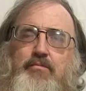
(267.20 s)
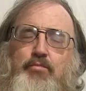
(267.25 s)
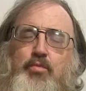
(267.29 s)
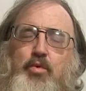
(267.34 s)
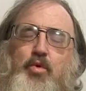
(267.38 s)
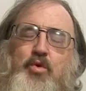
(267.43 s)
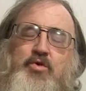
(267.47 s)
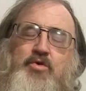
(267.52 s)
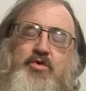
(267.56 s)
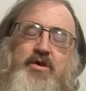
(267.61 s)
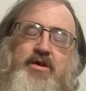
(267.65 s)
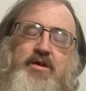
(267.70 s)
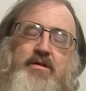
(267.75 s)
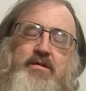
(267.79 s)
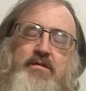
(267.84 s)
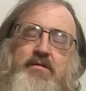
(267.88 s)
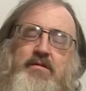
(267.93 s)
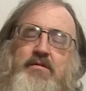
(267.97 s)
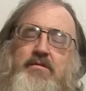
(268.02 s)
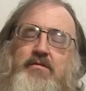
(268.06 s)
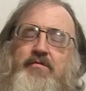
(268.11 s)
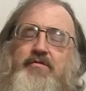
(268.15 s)
portrait
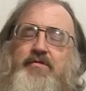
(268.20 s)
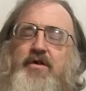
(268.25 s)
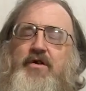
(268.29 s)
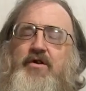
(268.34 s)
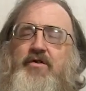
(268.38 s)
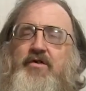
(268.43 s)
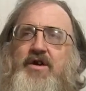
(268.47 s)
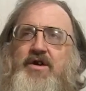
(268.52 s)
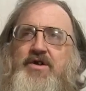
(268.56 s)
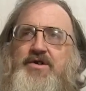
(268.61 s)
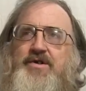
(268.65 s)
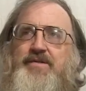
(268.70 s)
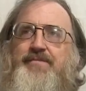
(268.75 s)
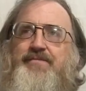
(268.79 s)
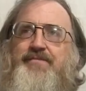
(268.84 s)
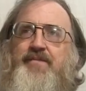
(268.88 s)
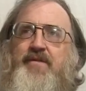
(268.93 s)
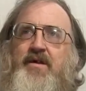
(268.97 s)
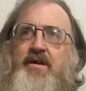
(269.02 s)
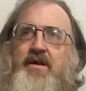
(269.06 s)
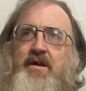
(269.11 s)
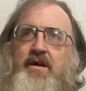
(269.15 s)
fundraiser,
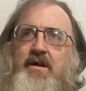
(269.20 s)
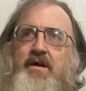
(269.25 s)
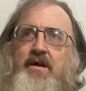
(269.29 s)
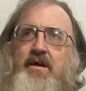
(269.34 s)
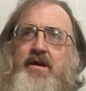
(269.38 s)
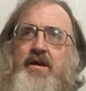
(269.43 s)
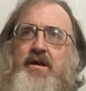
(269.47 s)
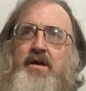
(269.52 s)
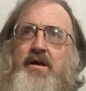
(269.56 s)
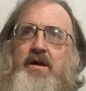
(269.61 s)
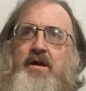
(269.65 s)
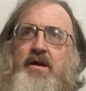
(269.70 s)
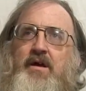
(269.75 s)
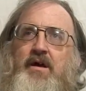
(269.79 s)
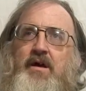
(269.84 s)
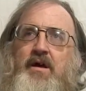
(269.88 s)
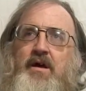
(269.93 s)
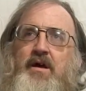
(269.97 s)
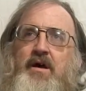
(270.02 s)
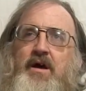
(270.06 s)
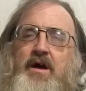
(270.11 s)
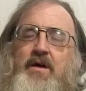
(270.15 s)

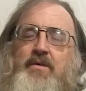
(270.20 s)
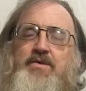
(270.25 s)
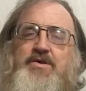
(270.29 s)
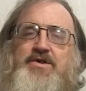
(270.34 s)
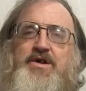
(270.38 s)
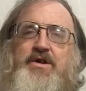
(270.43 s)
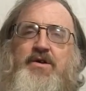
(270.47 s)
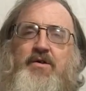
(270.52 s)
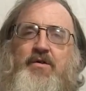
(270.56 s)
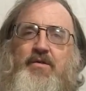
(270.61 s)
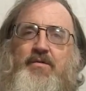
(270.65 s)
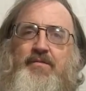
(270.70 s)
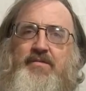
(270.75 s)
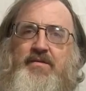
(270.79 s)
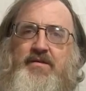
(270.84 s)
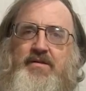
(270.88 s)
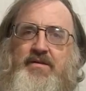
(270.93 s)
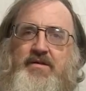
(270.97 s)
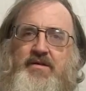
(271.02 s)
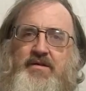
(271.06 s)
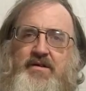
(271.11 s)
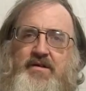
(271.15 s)
I was at home
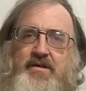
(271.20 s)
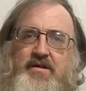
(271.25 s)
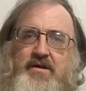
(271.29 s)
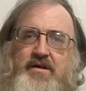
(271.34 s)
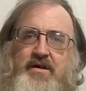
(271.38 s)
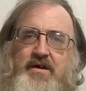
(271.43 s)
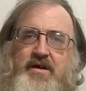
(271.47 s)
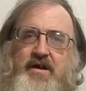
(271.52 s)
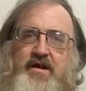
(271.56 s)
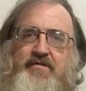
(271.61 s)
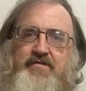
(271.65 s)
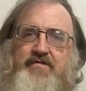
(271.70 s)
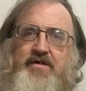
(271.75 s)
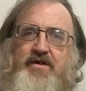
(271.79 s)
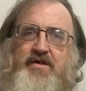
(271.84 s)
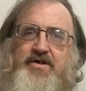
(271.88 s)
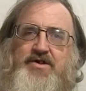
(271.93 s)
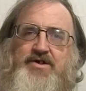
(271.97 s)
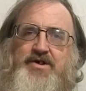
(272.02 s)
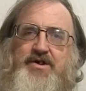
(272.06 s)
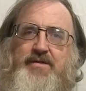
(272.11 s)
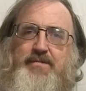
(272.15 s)
and I
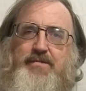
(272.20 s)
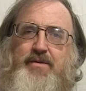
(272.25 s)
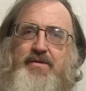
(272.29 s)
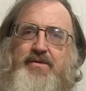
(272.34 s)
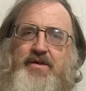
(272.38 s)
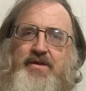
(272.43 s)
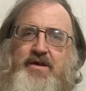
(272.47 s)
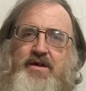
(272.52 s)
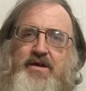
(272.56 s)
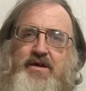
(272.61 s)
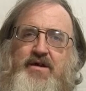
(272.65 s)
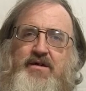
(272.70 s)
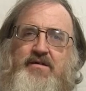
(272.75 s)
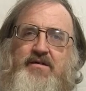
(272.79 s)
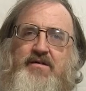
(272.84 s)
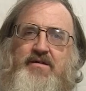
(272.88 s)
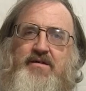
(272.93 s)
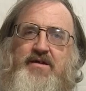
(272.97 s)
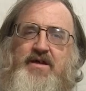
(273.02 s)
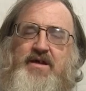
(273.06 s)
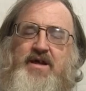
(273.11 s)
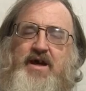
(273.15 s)
fell asleep on
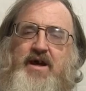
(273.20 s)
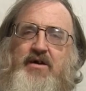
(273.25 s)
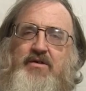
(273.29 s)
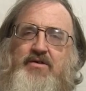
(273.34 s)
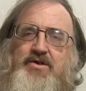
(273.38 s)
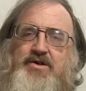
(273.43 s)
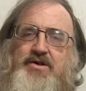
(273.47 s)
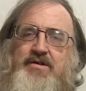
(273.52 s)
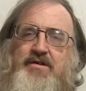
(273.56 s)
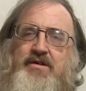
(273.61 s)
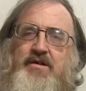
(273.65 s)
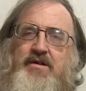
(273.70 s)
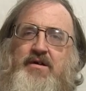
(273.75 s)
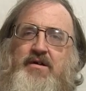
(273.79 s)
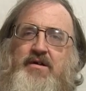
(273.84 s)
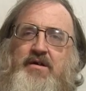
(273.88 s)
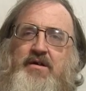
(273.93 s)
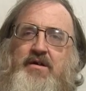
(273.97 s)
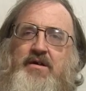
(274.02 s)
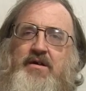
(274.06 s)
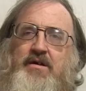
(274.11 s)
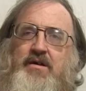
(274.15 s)
the couch,
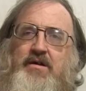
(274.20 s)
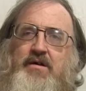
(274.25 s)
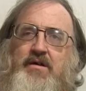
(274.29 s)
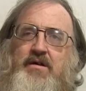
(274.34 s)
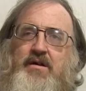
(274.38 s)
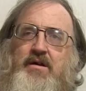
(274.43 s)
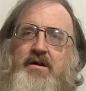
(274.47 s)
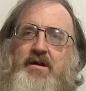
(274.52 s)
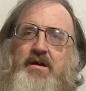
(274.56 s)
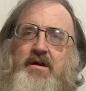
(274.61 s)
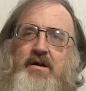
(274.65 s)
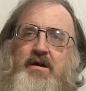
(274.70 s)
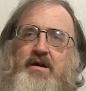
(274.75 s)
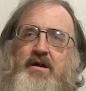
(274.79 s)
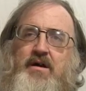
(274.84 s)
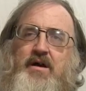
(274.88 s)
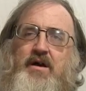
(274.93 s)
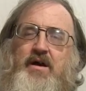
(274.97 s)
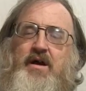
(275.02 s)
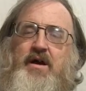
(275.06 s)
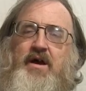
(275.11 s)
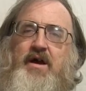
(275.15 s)

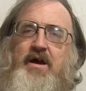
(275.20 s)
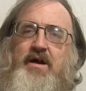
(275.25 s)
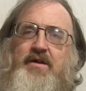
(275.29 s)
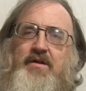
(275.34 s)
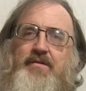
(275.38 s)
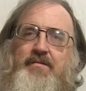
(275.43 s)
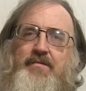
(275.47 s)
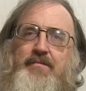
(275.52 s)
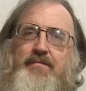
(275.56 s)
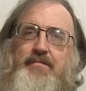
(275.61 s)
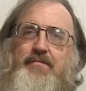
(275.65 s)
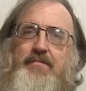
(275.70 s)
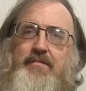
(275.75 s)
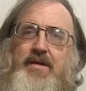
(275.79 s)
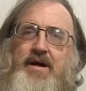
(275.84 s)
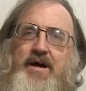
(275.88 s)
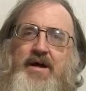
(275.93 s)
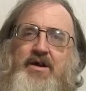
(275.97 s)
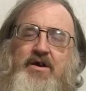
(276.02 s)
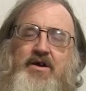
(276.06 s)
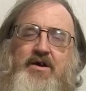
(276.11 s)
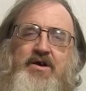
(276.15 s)
and
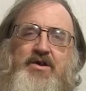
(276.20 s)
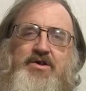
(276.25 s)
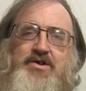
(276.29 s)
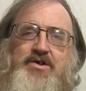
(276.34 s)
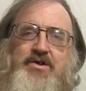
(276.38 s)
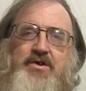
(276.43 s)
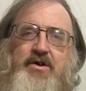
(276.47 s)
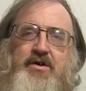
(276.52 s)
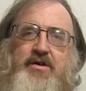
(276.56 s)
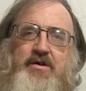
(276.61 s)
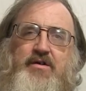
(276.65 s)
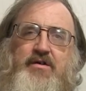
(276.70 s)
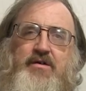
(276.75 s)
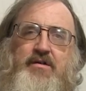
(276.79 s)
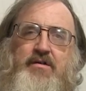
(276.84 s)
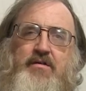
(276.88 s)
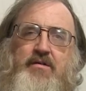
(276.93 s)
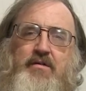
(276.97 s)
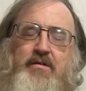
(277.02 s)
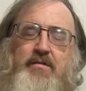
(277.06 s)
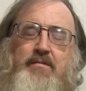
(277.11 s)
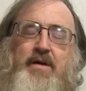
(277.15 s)
my youngest daughter,
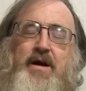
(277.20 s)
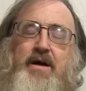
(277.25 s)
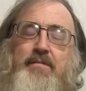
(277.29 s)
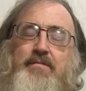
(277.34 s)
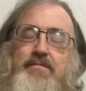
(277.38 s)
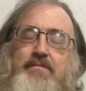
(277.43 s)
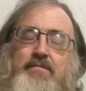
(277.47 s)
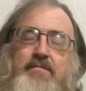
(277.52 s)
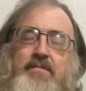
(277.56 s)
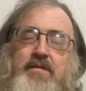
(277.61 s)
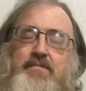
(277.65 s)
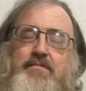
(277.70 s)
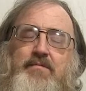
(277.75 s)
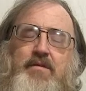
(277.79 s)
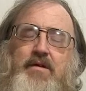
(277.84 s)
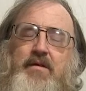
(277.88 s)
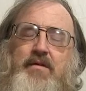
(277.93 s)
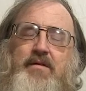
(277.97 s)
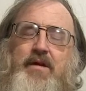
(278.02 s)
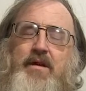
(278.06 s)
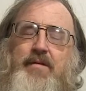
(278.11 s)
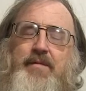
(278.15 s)
or
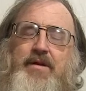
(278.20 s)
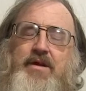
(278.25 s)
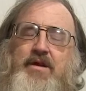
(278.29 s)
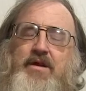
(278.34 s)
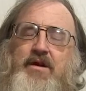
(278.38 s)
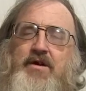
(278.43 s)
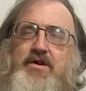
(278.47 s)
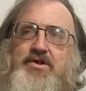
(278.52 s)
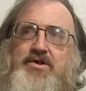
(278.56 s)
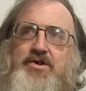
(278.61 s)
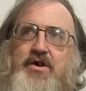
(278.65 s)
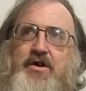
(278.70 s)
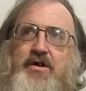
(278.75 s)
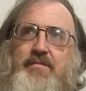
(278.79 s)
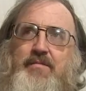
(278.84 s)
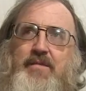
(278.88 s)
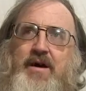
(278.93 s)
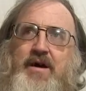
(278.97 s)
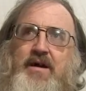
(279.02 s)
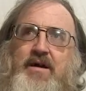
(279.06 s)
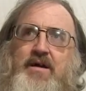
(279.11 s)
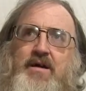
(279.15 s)
not my youngest daughter,
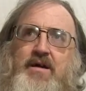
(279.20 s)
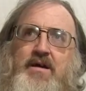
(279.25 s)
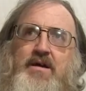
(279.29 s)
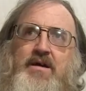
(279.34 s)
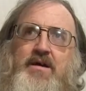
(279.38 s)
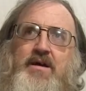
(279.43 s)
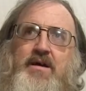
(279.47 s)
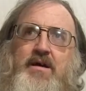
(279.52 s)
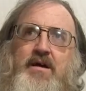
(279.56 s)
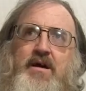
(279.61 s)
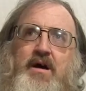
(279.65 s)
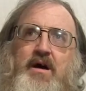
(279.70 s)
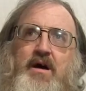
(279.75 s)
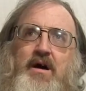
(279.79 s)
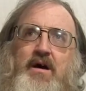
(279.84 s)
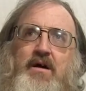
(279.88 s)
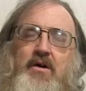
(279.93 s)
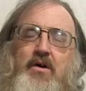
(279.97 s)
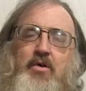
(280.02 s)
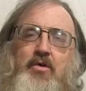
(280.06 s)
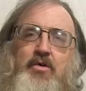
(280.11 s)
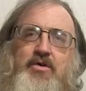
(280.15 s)
my
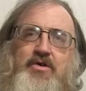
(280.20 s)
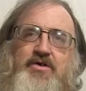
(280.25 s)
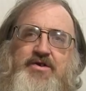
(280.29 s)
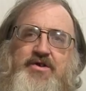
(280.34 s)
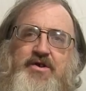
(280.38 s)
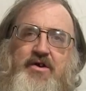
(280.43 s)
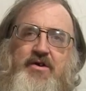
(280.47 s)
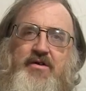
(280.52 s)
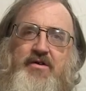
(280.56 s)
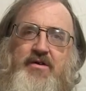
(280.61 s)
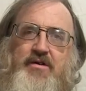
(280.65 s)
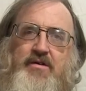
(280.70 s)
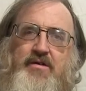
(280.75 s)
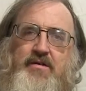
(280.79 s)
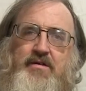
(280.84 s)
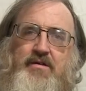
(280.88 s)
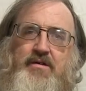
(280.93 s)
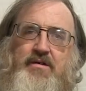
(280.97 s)
oldest daughter,